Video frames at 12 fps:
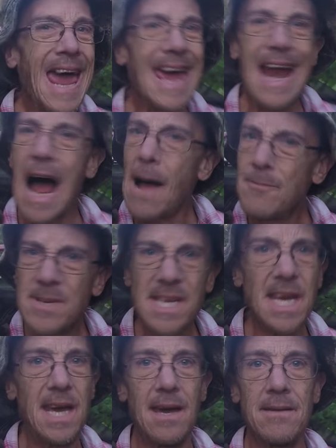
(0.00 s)
And I'm
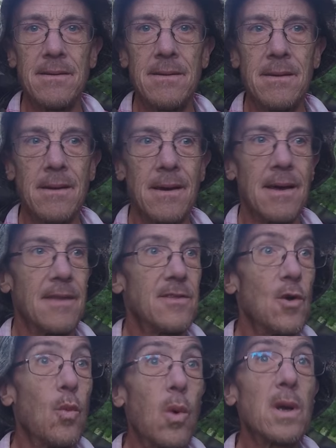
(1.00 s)
seeing
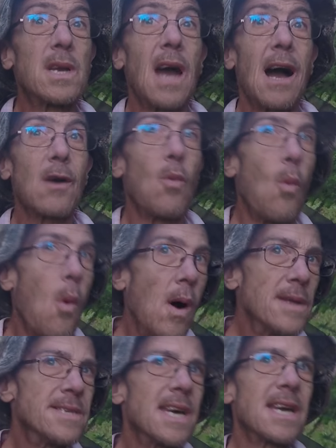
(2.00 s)
the woodcock,
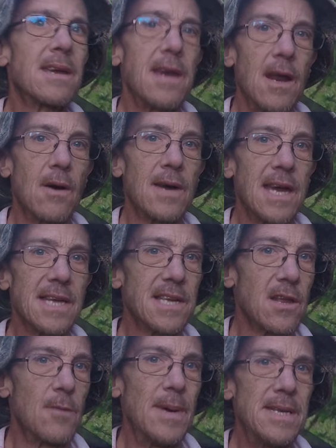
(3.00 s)
once it, you know, gets a
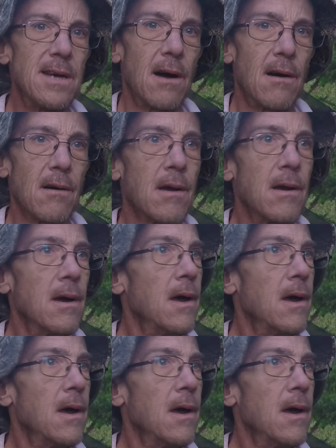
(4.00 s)
little bit dark,